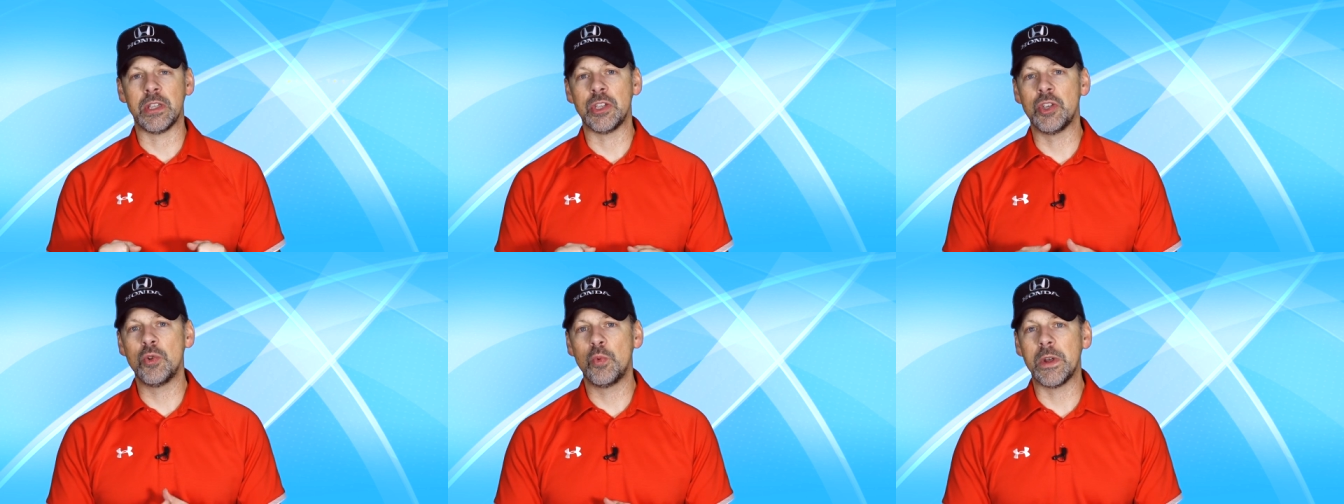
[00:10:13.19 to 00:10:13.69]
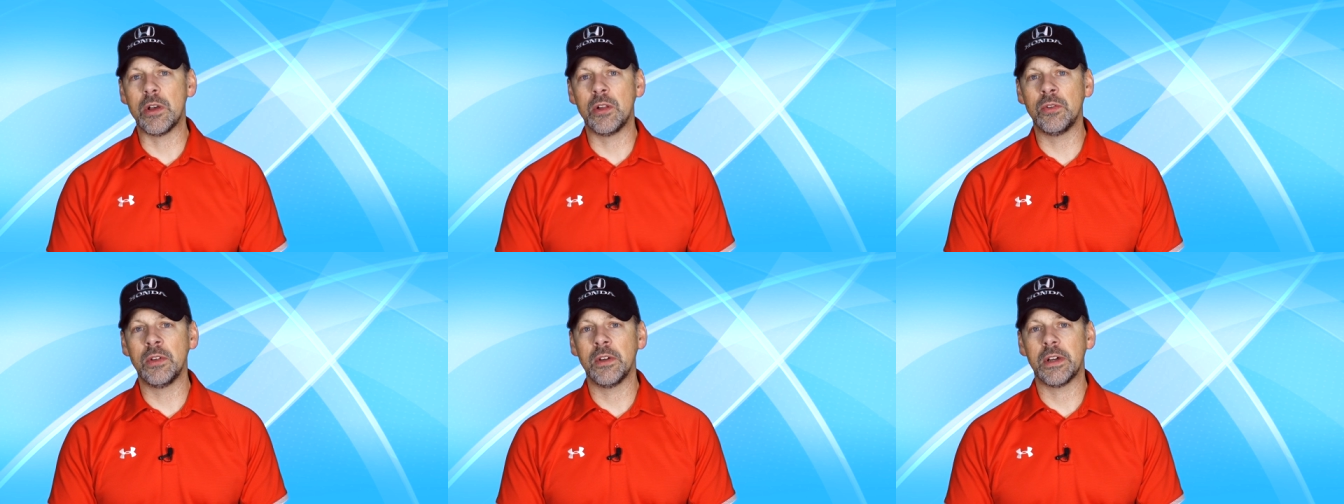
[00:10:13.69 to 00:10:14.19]
You
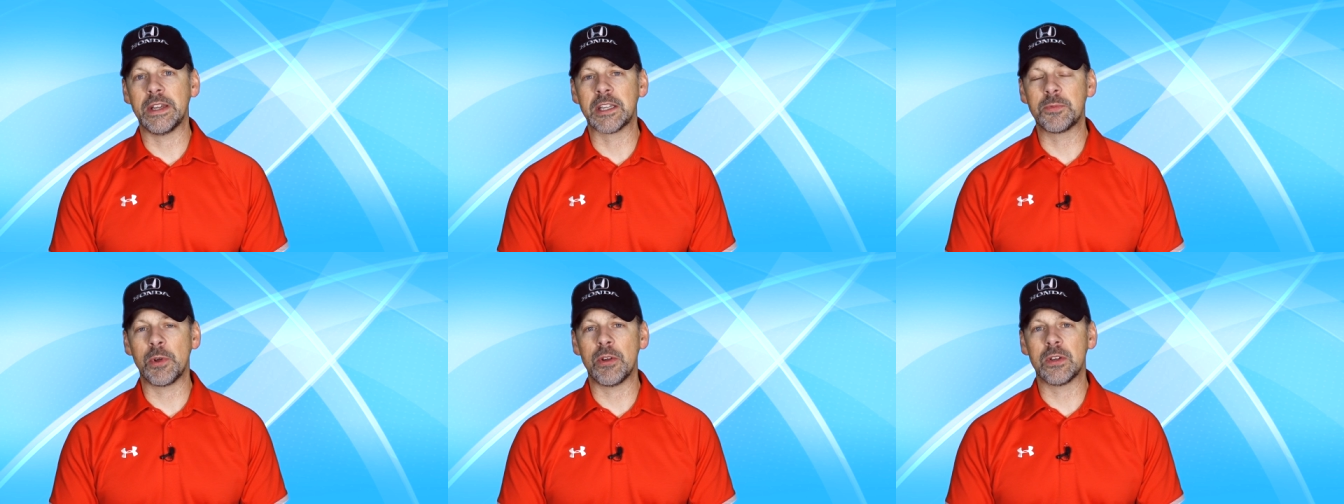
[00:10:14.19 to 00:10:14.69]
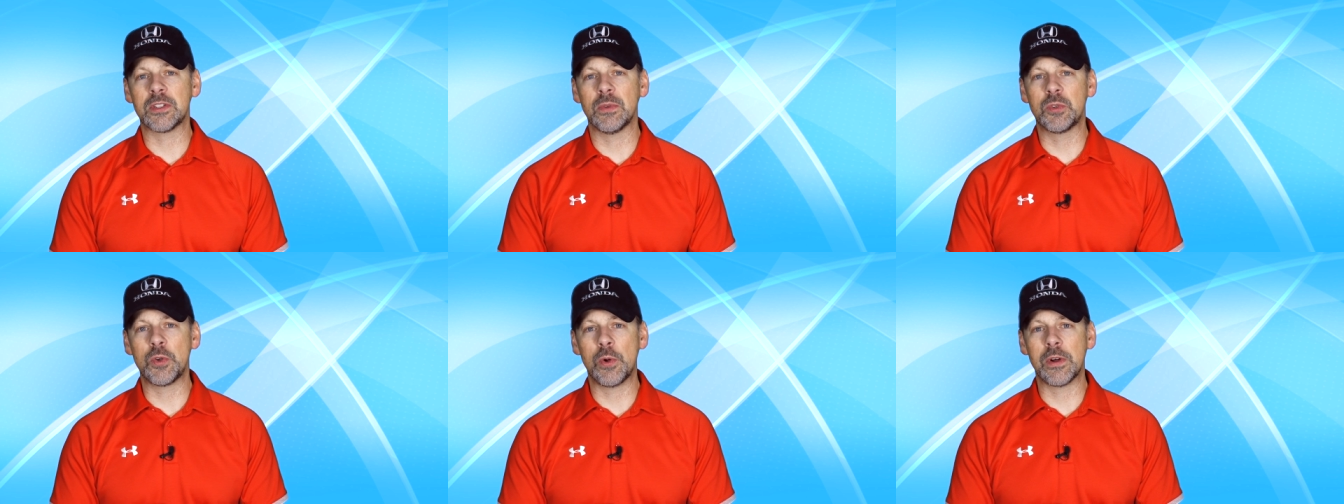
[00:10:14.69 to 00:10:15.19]
will experience
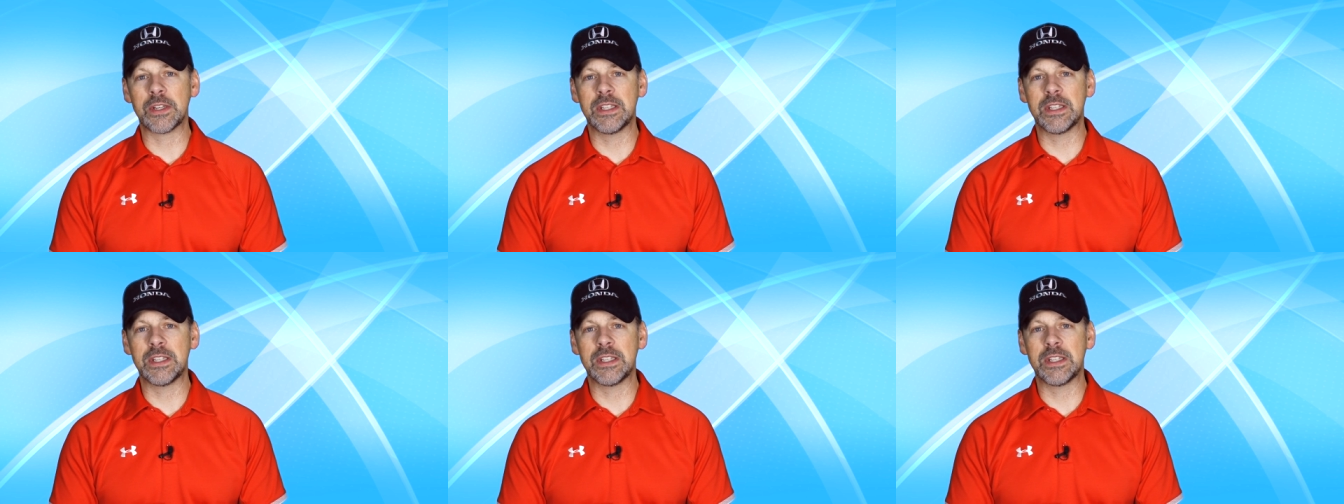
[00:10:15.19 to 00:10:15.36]
some torque